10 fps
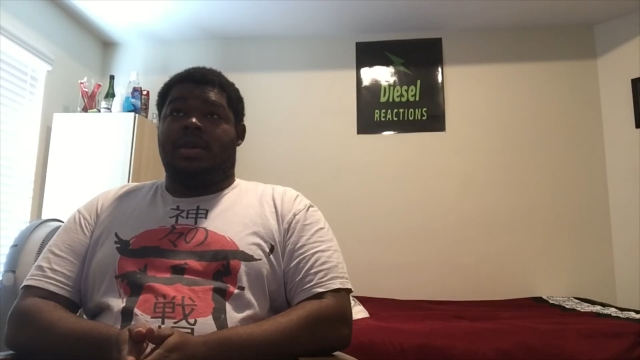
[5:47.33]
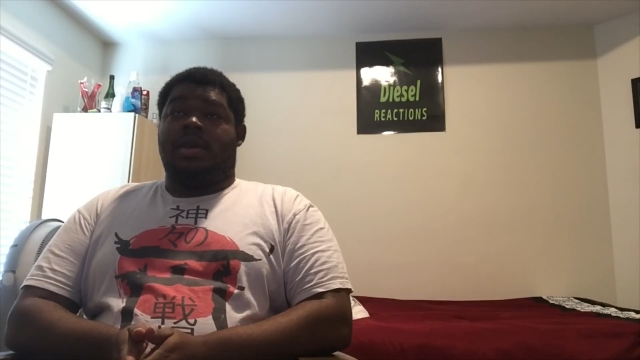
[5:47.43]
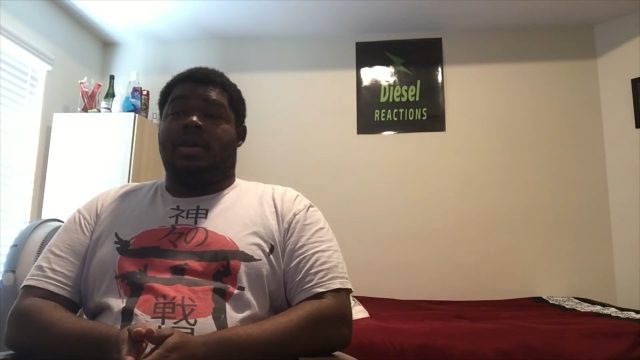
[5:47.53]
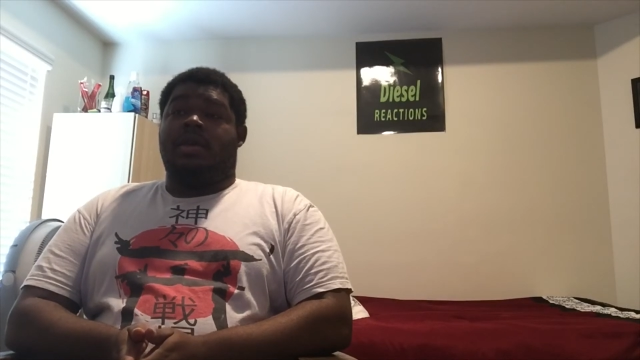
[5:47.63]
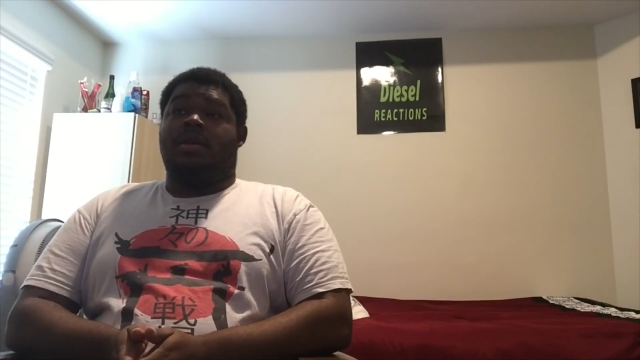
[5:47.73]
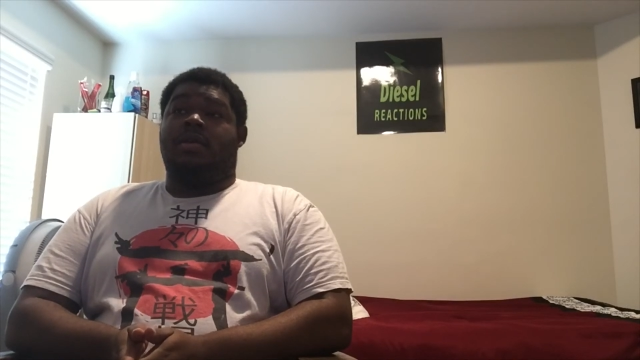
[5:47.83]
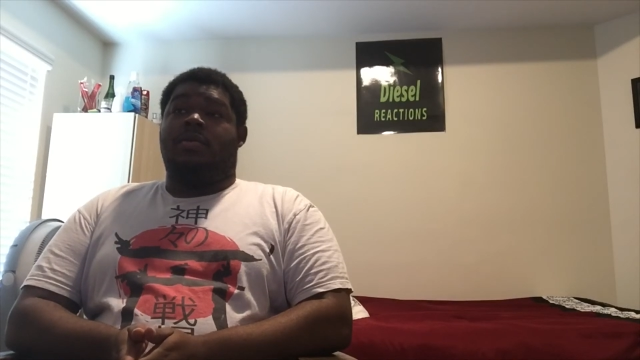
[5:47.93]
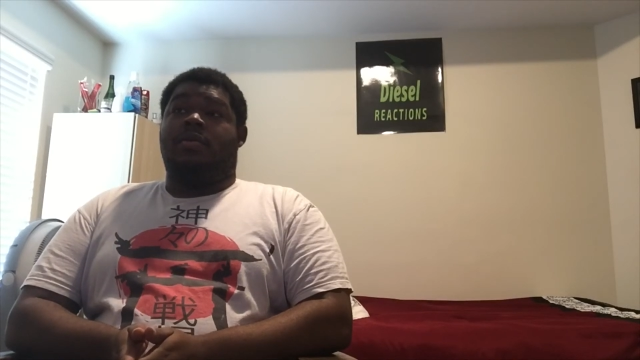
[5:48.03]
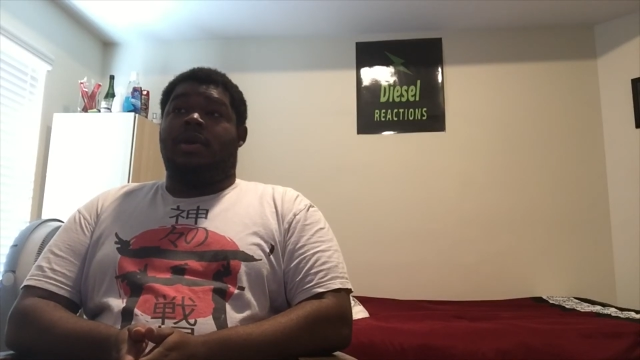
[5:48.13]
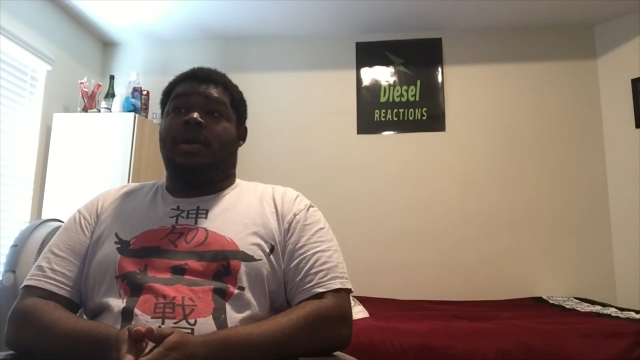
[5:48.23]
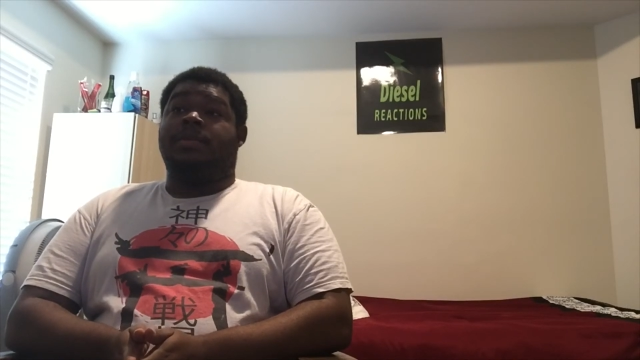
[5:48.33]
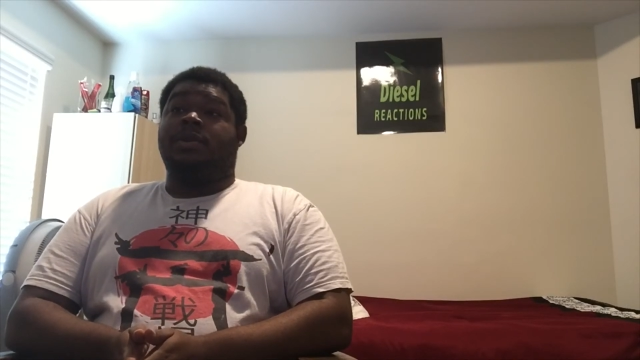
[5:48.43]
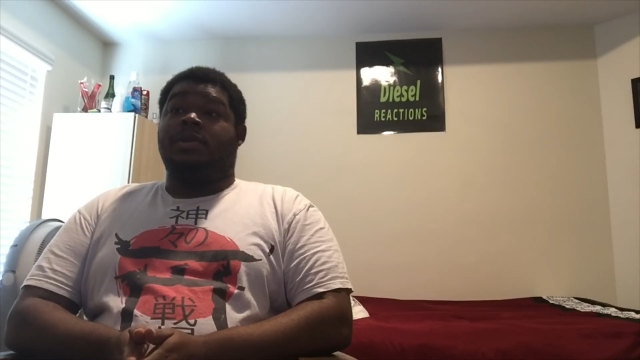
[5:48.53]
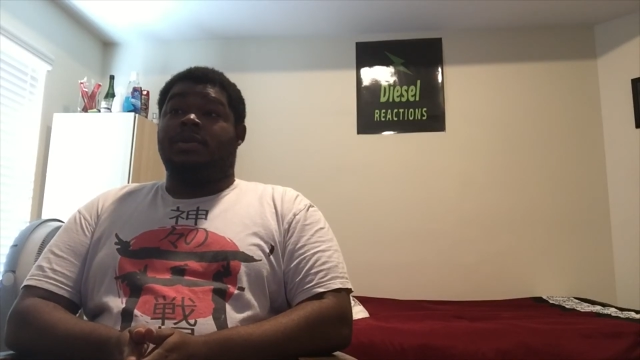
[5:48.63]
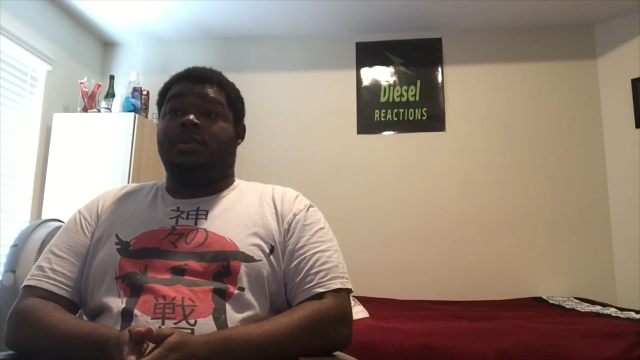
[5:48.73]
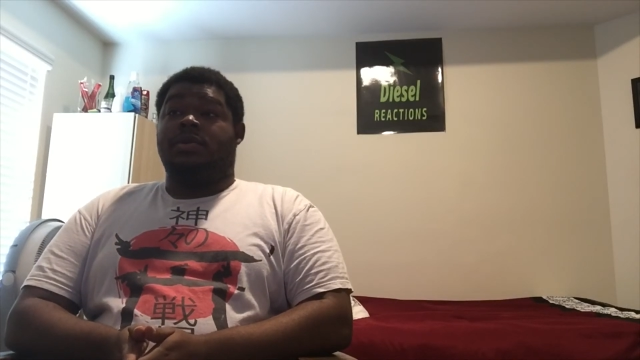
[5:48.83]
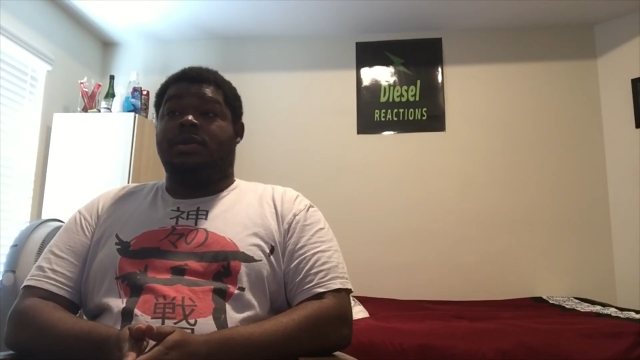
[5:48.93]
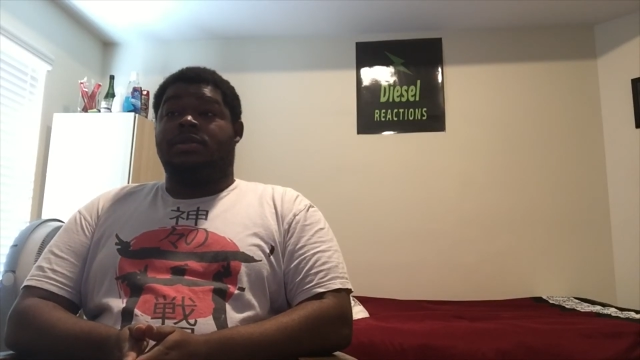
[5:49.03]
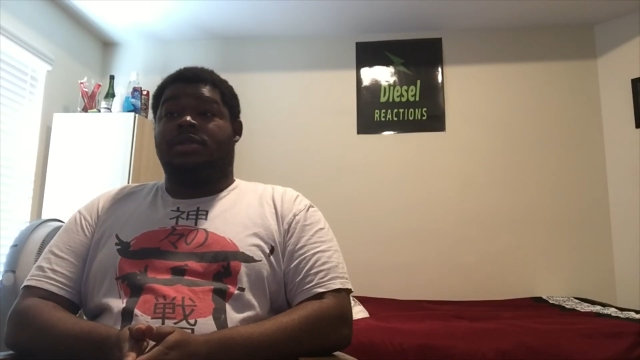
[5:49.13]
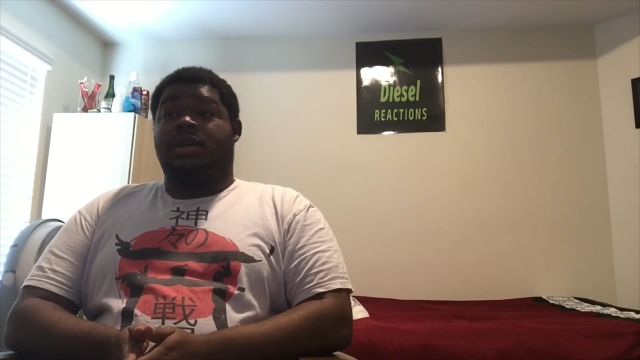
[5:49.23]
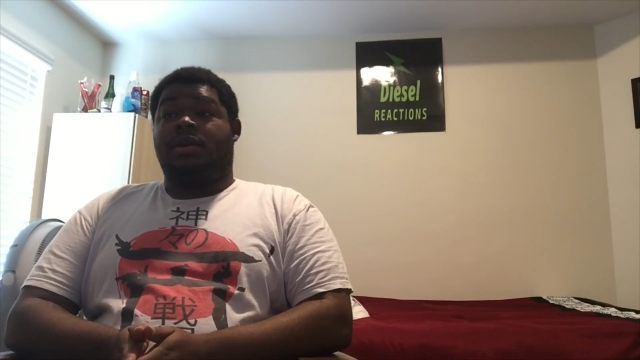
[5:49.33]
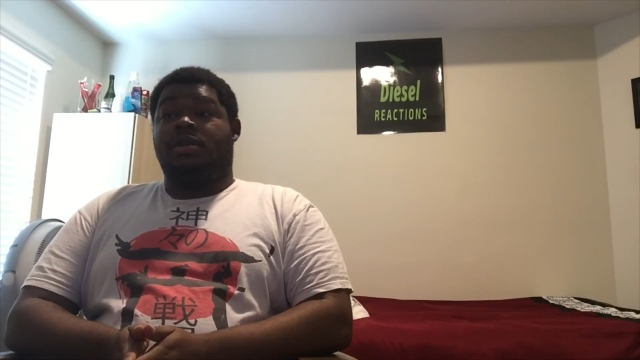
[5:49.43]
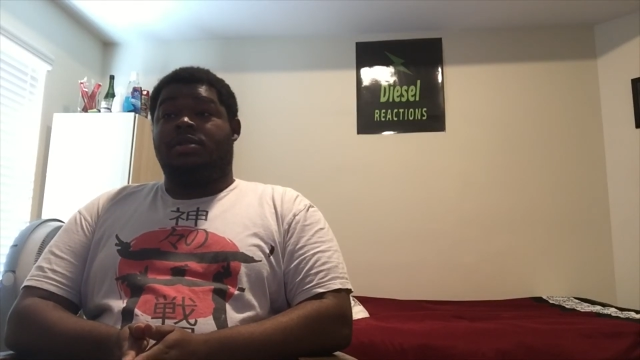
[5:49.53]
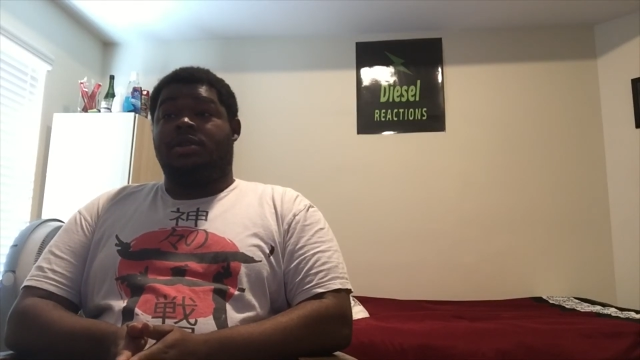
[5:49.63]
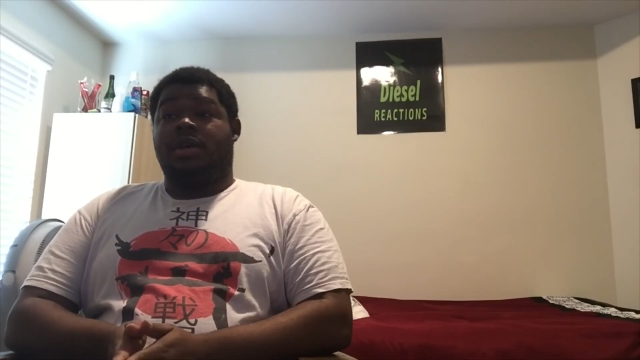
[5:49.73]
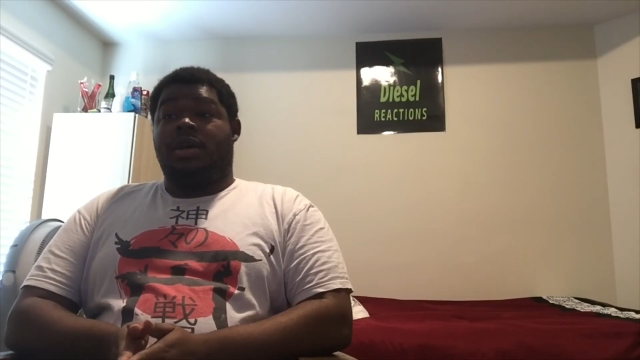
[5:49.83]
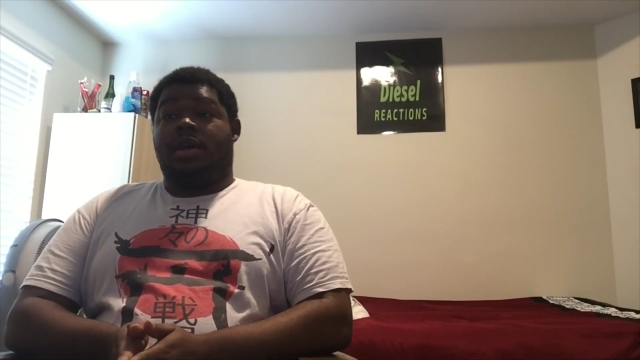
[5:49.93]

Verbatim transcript: And when I'm do doing this challenge,